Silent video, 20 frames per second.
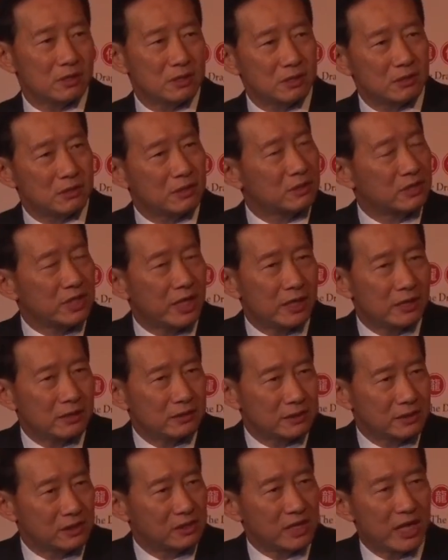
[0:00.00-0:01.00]
the, the,
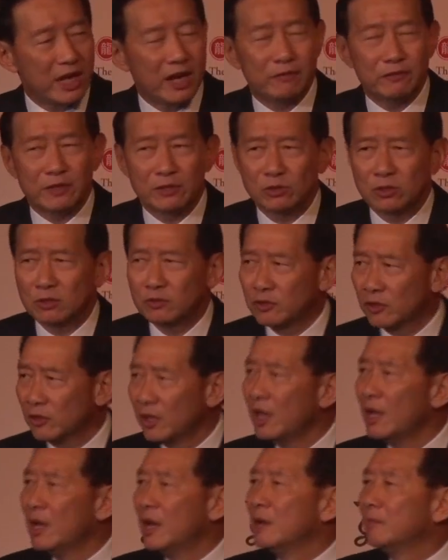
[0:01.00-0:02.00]
the staff and so
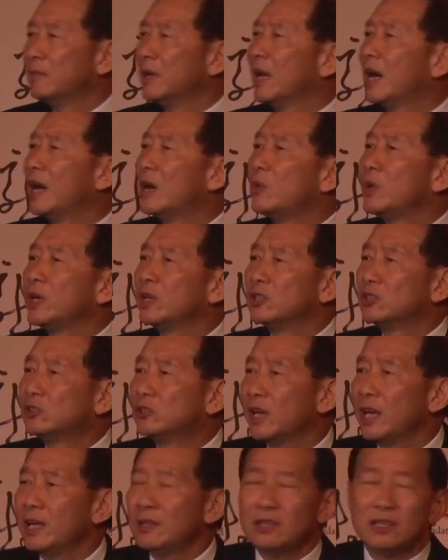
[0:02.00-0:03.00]
forth. But how are we going to
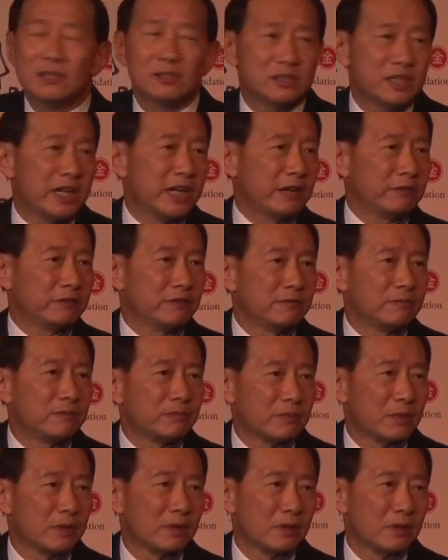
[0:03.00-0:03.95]
train these staff?